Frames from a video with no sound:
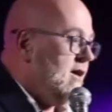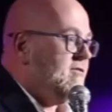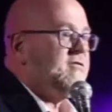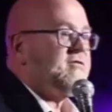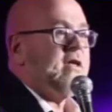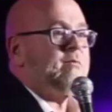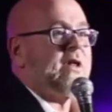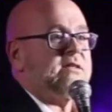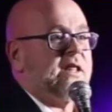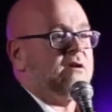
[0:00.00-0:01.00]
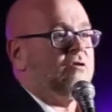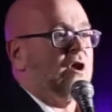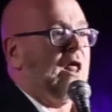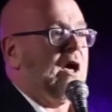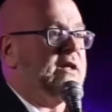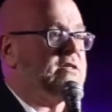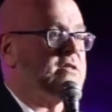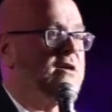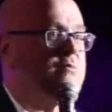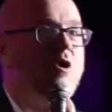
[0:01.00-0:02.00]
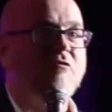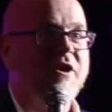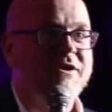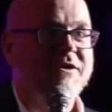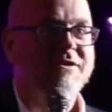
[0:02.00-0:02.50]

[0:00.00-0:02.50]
15 minutes later, the line starts moving.